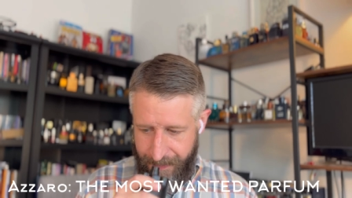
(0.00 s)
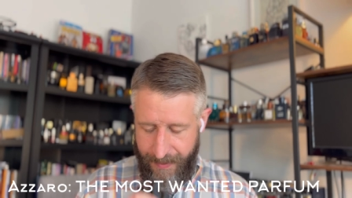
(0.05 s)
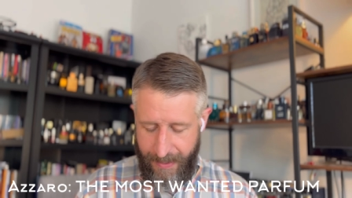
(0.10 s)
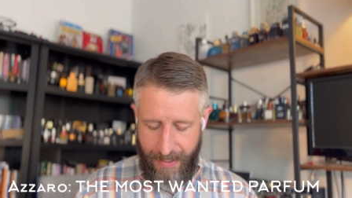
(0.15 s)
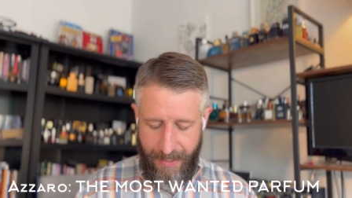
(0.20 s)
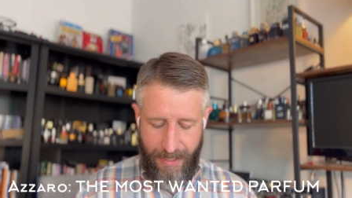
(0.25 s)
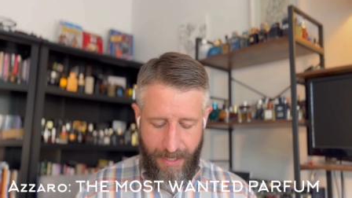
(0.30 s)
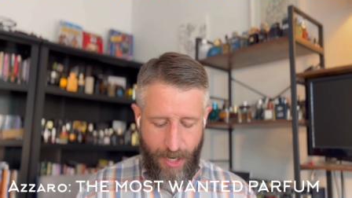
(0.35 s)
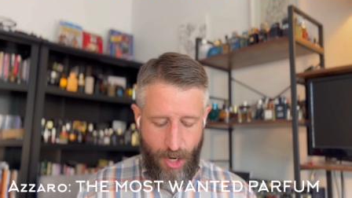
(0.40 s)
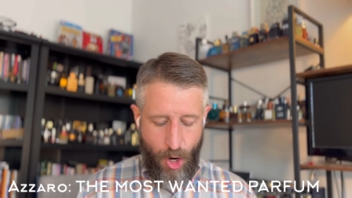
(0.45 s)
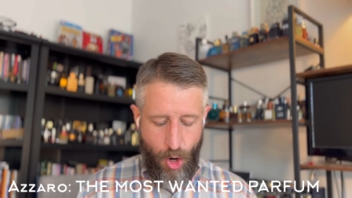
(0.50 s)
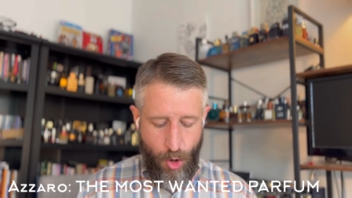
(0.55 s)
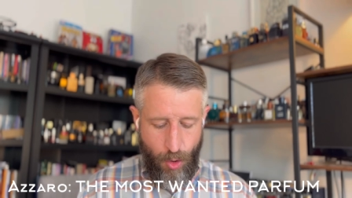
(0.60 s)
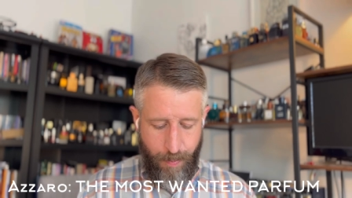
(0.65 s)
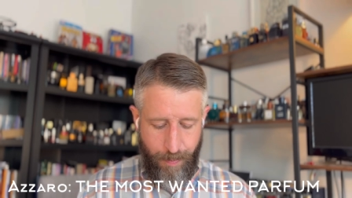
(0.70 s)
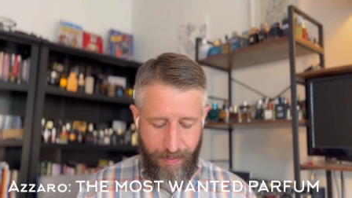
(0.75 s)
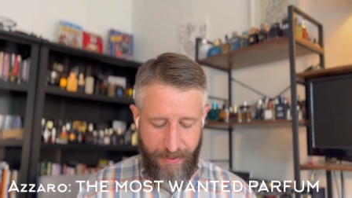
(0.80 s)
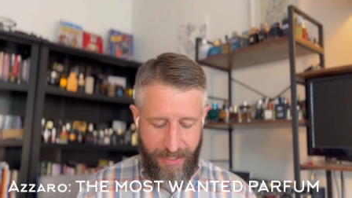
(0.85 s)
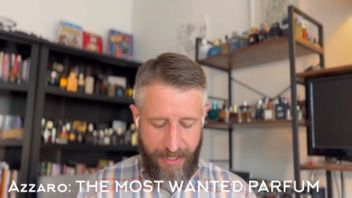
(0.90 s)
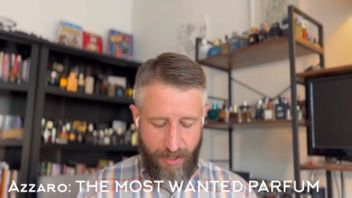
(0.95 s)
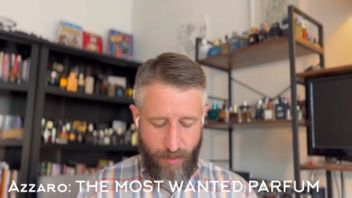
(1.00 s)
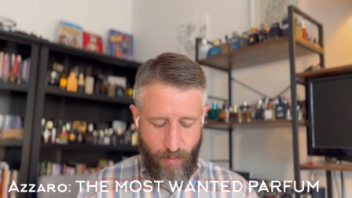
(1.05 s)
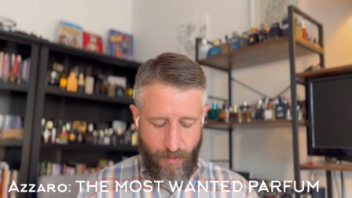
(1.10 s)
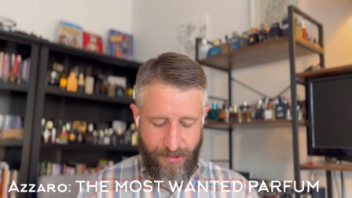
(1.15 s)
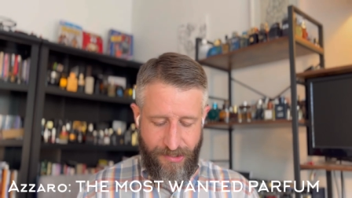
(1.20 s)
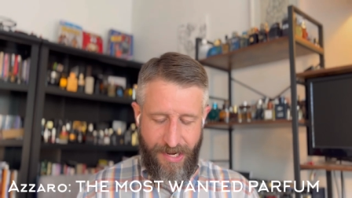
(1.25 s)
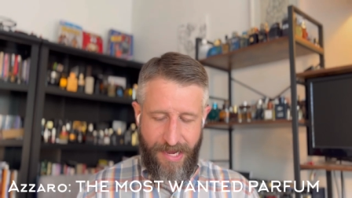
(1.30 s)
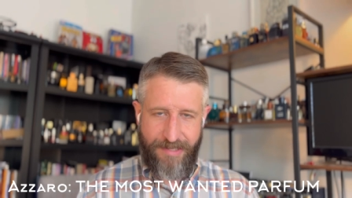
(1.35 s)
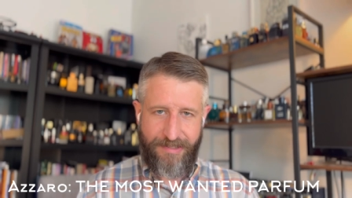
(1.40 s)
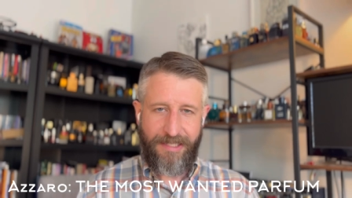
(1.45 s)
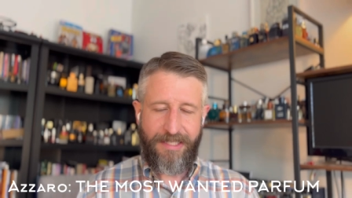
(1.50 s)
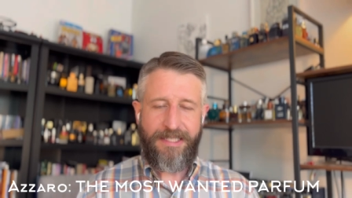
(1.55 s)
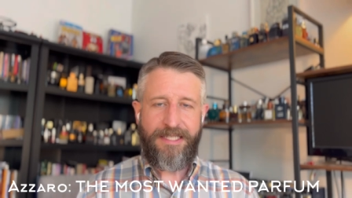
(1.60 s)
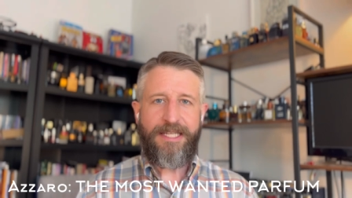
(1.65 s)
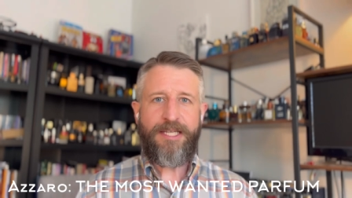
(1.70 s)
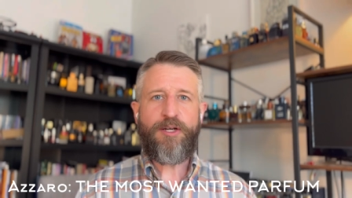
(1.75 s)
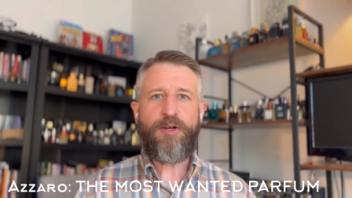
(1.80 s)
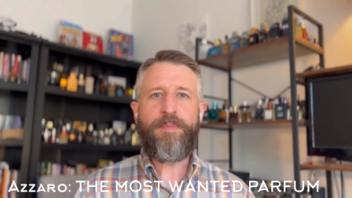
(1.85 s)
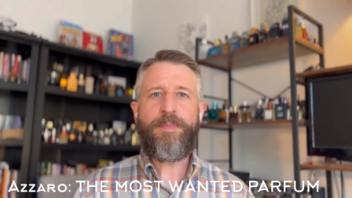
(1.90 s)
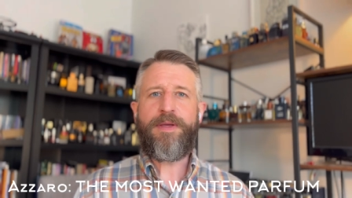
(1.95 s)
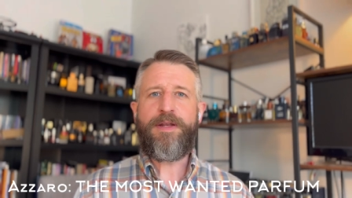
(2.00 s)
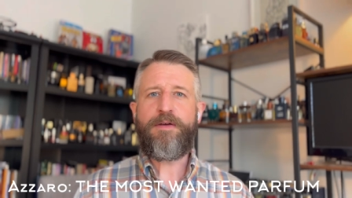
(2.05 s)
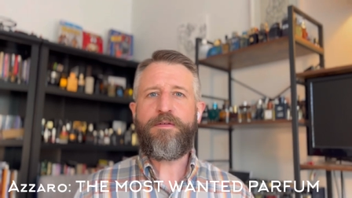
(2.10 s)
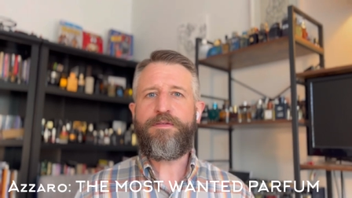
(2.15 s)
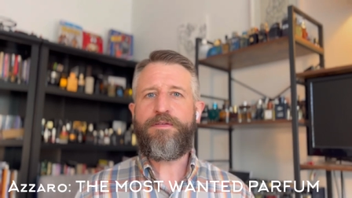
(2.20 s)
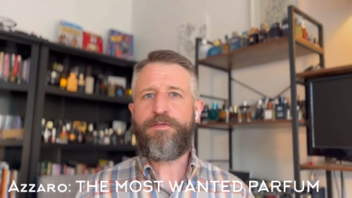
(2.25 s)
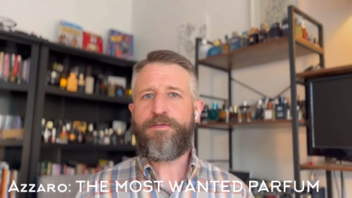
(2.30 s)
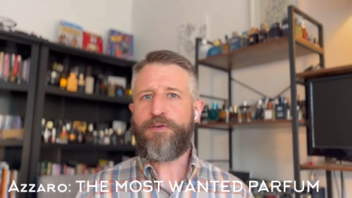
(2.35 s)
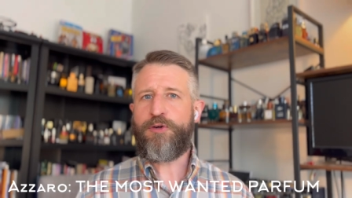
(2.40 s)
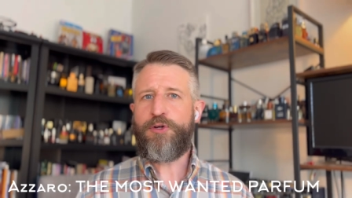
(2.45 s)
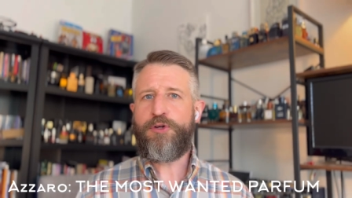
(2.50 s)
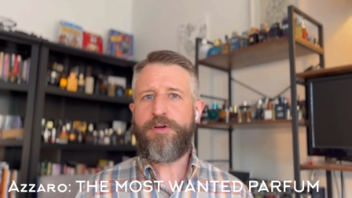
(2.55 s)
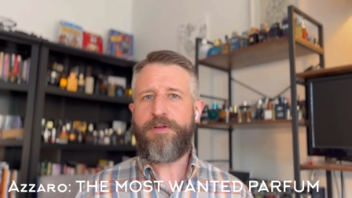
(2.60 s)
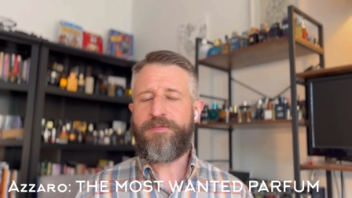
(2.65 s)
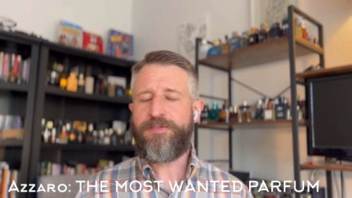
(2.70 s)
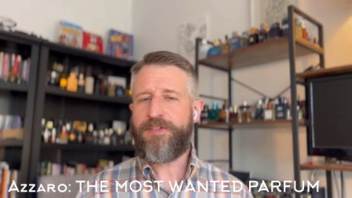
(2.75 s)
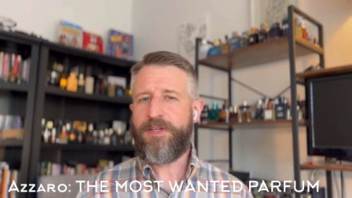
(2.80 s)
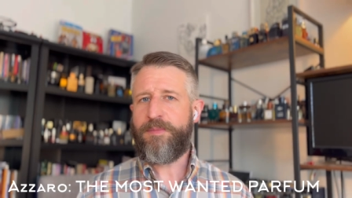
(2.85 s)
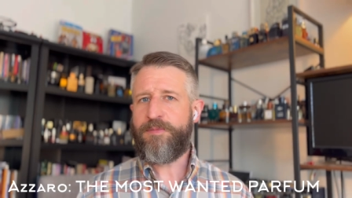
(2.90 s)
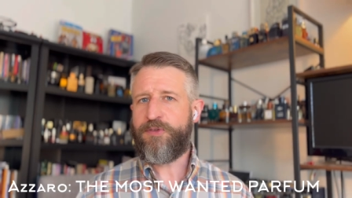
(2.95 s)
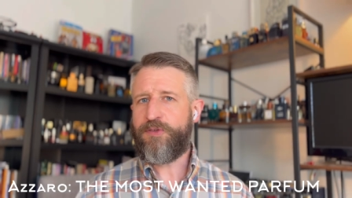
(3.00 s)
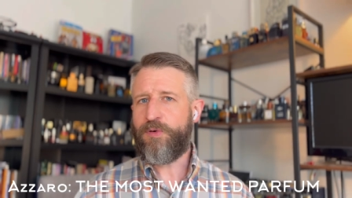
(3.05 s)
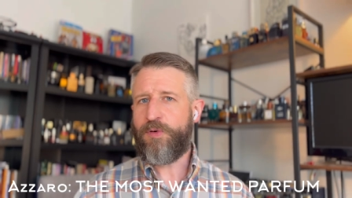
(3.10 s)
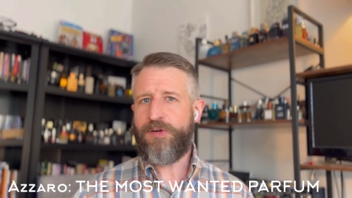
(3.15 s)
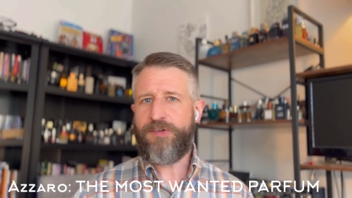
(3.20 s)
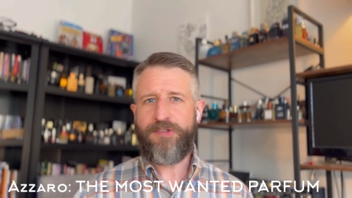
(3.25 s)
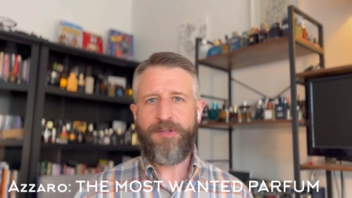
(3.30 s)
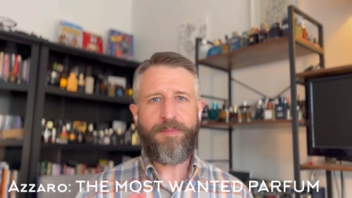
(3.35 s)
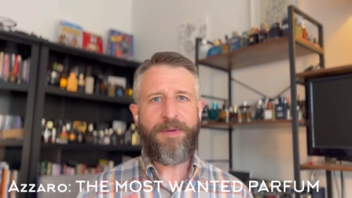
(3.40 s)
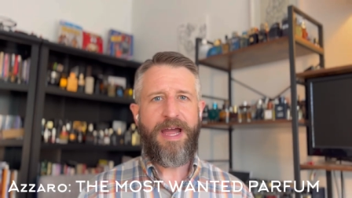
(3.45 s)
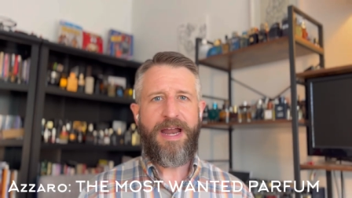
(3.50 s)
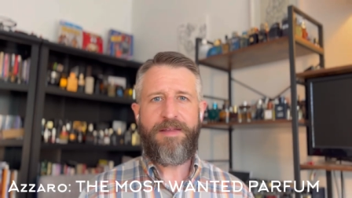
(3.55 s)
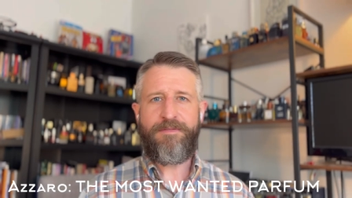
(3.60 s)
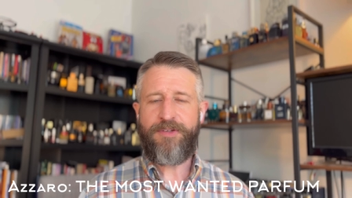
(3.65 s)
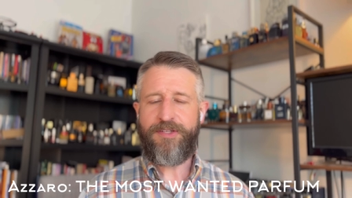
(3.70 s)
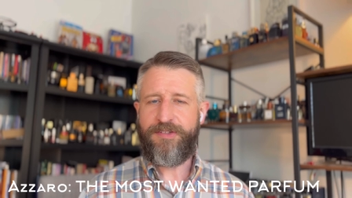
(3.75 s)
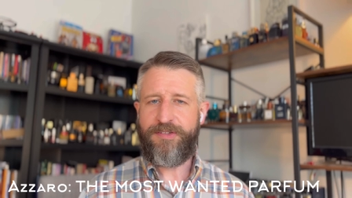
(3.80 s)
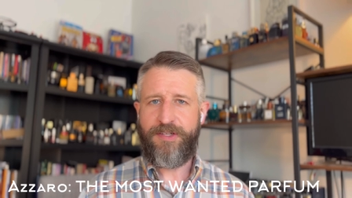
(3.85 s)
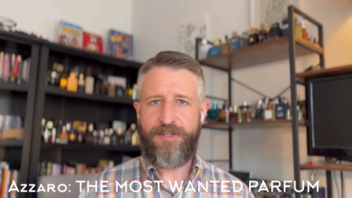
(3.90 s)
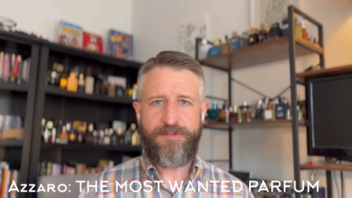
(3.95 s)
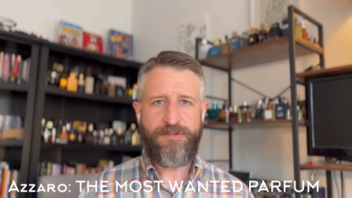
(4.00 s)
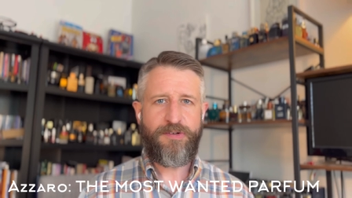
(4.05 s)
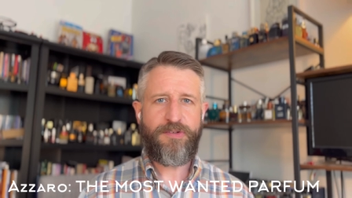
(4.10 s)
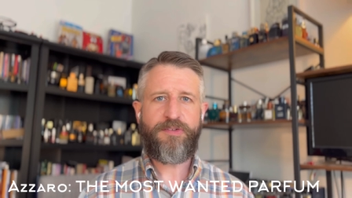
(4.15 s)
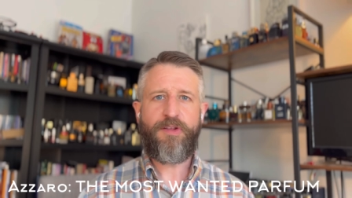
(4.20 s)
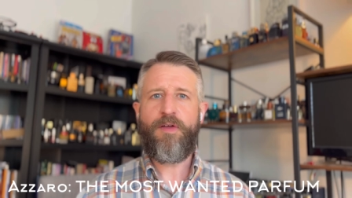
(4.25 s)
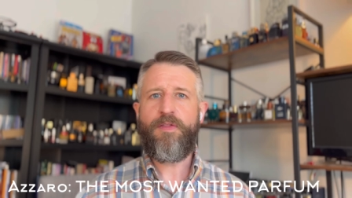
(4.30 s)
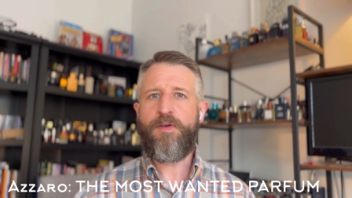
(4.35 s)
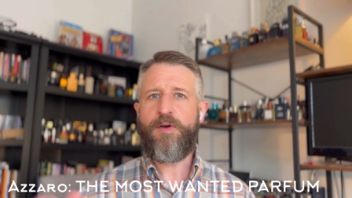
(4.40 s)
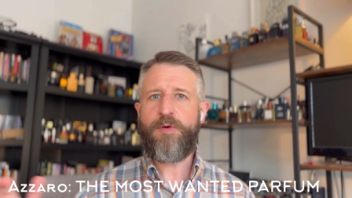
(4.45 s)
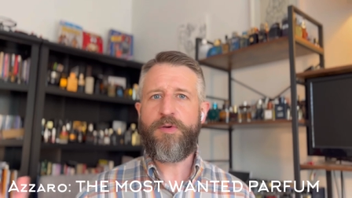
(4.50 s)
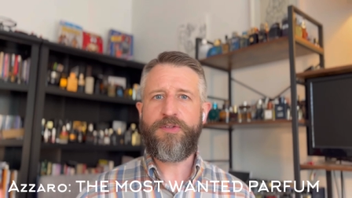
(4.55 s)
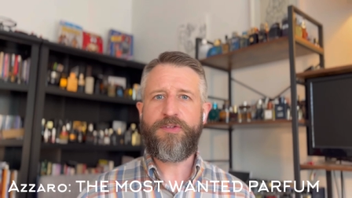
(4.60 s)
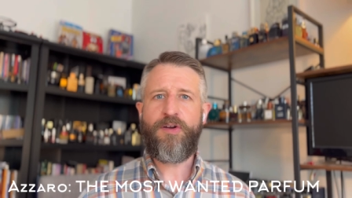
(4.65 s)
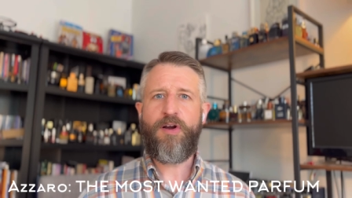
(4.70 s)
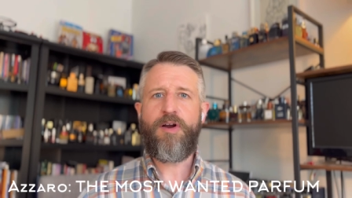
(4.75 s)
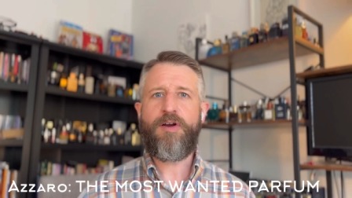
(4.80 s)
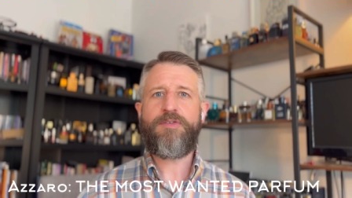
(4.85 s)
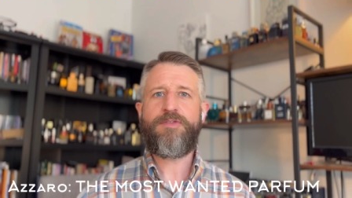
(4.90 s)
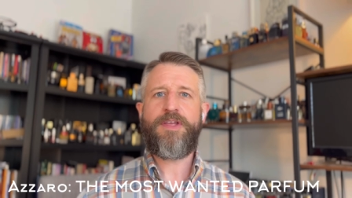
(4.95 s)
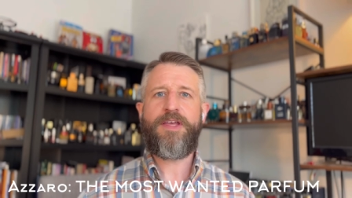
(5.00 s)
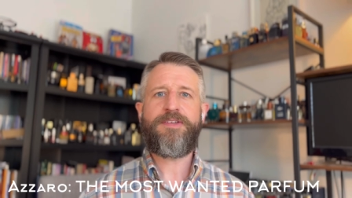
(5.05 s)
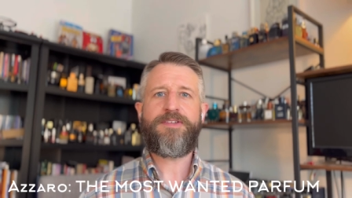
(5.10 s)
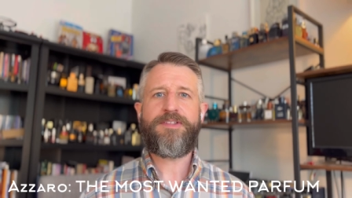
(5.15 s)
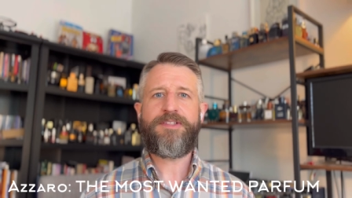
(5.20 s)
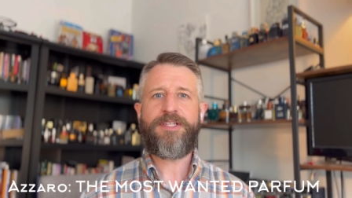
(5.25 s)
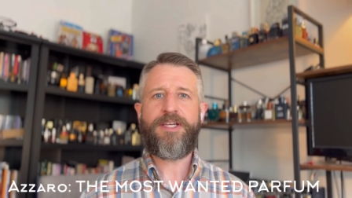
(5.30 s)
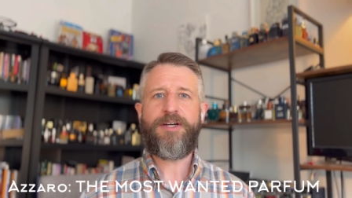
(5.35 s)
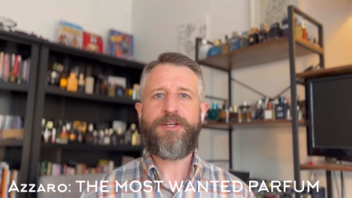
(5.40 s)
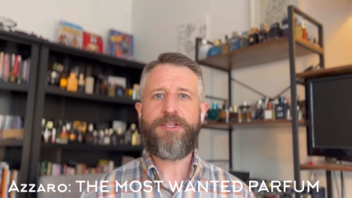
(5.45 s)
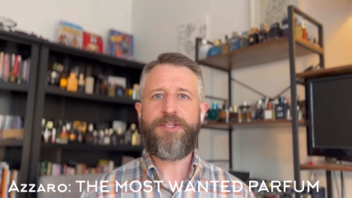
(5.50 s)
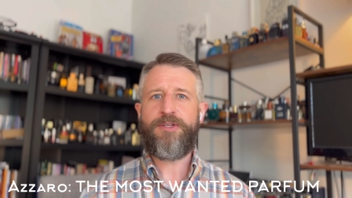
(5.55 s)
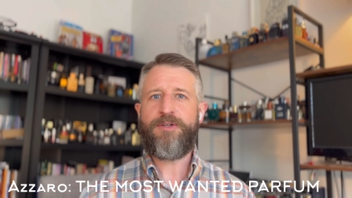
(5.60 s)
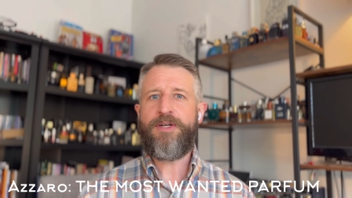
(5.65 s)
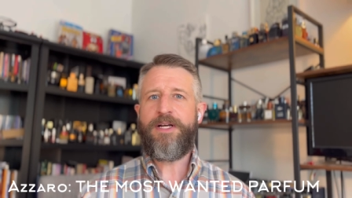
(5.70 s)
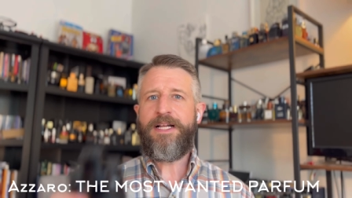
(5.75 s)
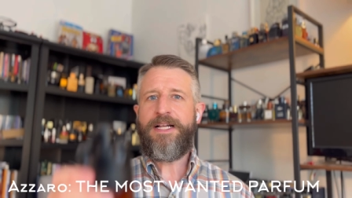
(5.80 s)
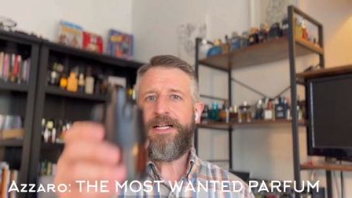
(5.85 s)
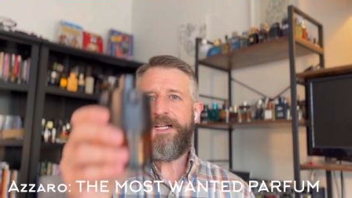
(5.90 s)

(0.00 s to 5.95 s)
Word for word: uh, opening, which has a little bit of fruit of some sort, some kind of a citrus, although Azzaro doesn't tell you.